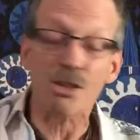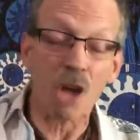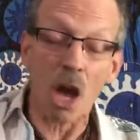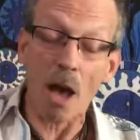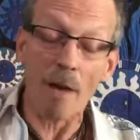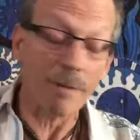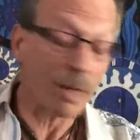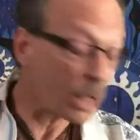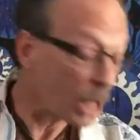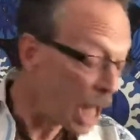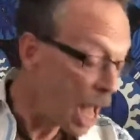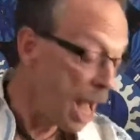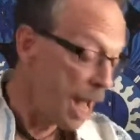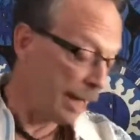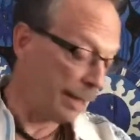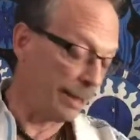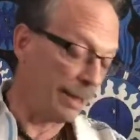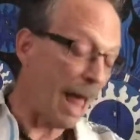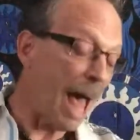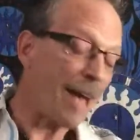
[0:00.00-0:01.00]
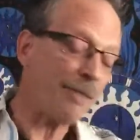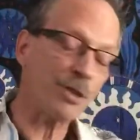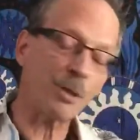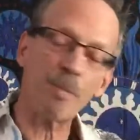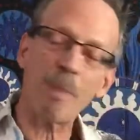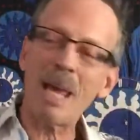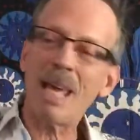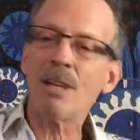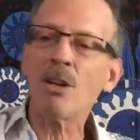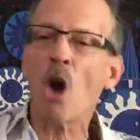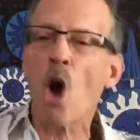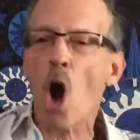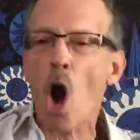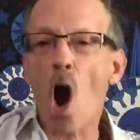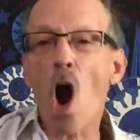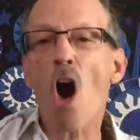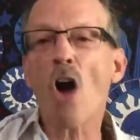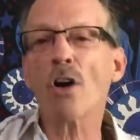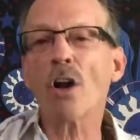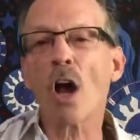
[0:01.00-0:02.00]
discovered. Life's been
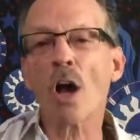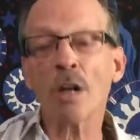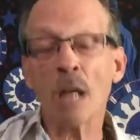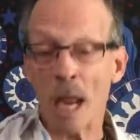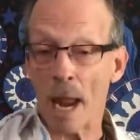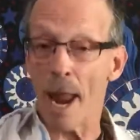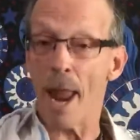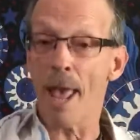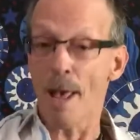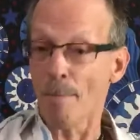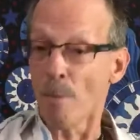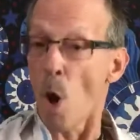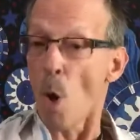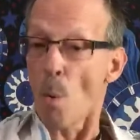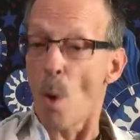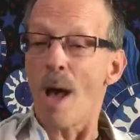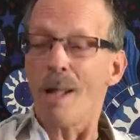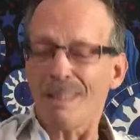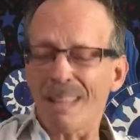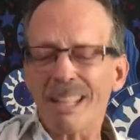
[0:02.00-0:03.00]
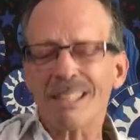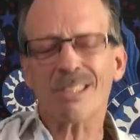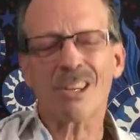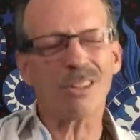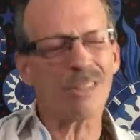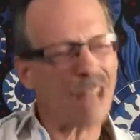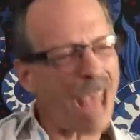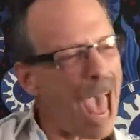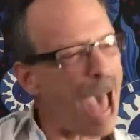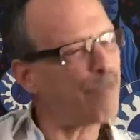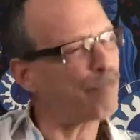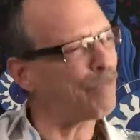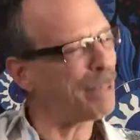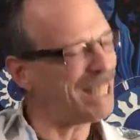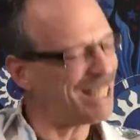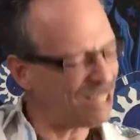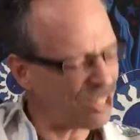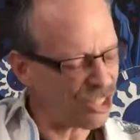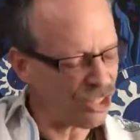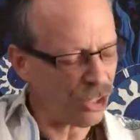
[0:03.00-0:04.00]
hard on him, well, it could
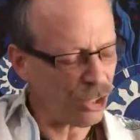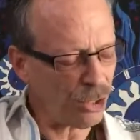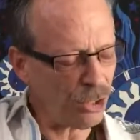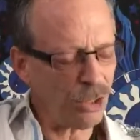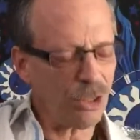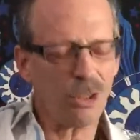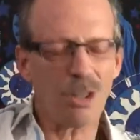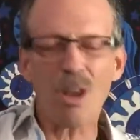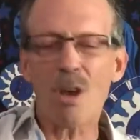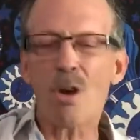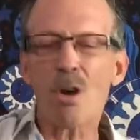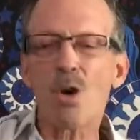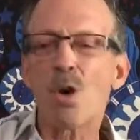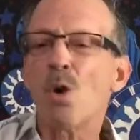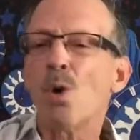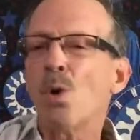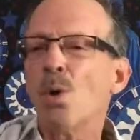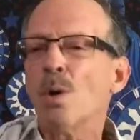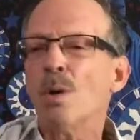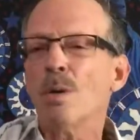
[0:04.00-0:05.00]
happen to you.